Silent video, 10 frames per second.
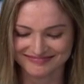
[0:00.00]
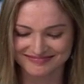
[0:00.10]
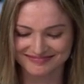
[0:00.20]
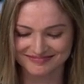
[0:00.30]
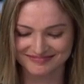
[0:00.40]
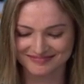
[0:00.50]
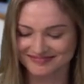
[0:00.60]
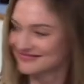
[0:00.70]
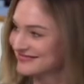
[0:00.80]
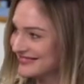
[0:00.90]

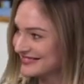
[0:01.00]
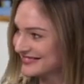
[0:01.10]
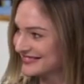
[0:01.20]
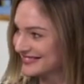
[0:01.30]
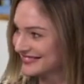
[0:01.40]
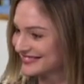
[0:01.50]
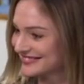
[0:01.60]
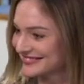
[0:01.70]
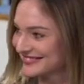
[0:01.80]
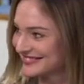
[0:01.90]

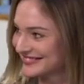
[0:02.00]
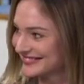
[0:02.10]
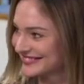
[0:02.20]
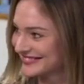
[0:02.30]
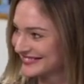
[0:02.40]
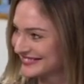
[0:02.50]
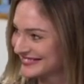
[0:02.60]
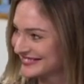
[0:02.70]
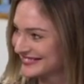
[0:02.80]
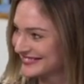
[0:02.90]

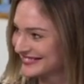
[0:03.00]
(silent)